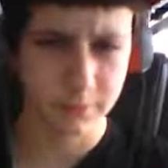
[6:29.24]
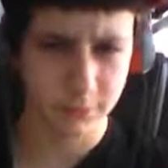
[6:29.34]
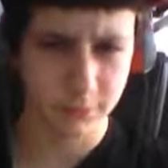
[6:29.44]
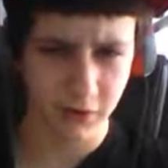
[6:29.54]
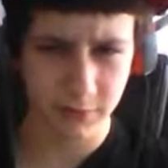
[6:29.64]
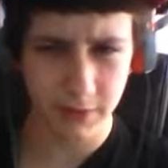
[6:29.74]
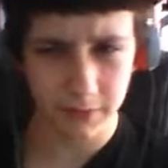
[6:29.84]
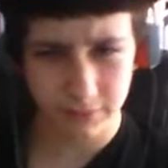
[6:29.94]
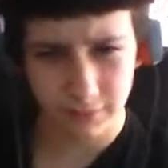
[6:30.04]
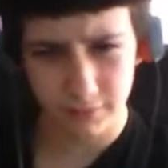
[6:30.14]
prospect.
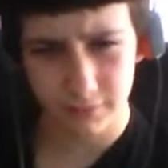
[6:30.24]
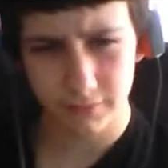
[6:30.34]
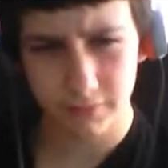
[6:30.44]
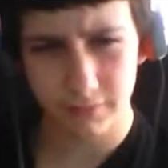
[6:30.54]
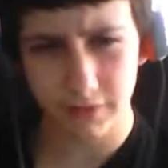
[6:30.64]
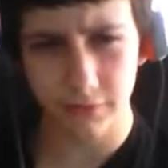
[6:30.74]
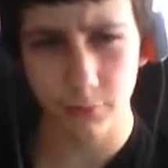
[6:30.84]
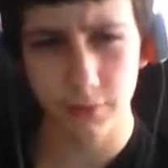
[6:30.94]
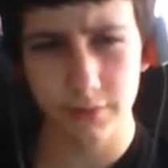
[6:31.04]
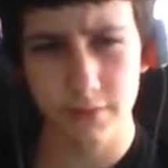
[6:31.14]
Is that the
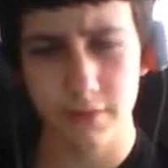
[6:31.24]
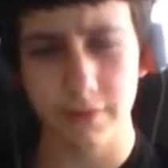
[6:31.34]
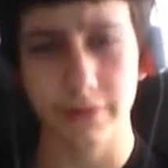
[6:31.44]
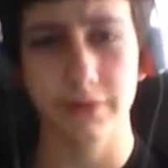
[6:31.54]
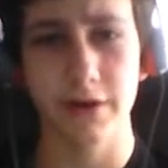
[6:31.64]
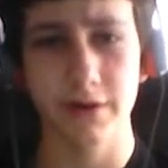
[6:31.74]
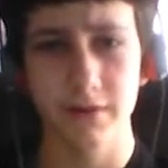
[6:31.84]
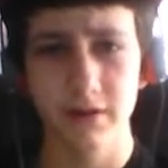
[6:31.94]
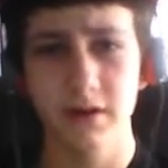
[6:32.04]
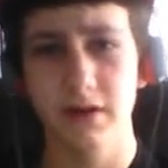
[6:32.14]
word? I think so.
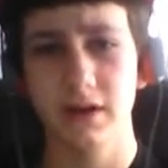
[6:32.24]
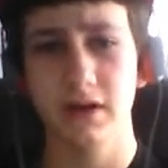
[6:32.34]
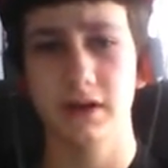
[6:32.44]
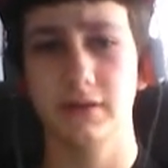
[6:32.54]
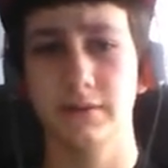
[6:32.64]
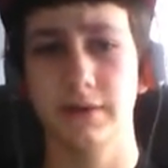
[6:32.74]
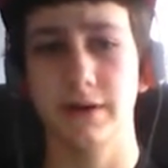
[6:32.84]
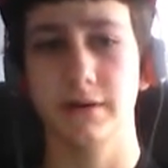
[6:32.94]
Um, yeah.